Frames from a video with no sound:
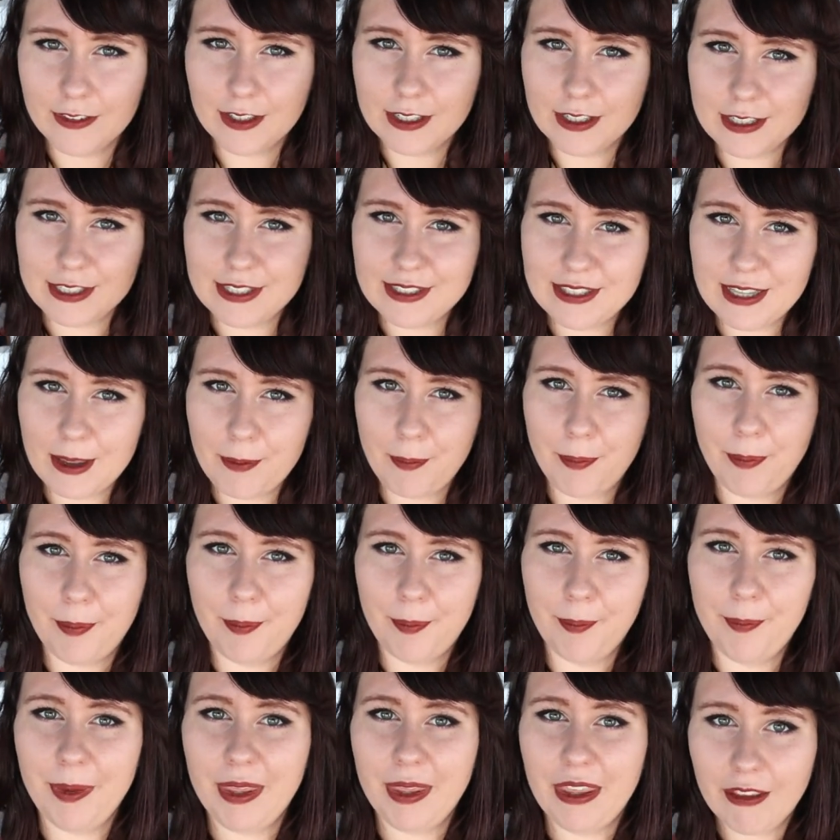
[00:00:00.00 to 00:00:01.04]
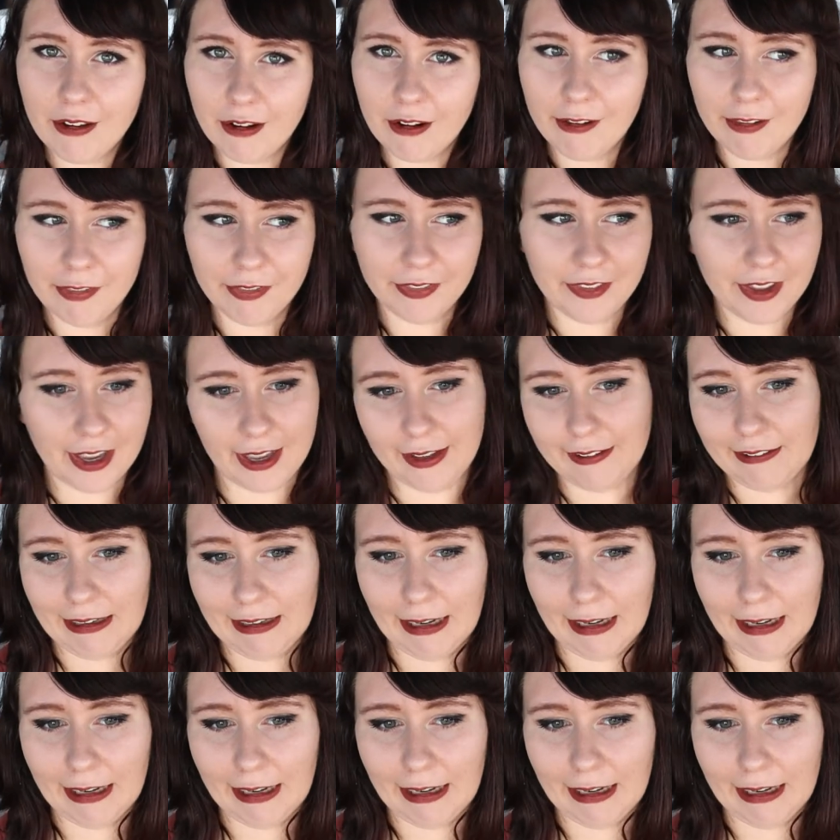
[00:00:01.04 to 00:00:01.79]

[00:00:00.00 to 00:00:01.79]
a step beyond that.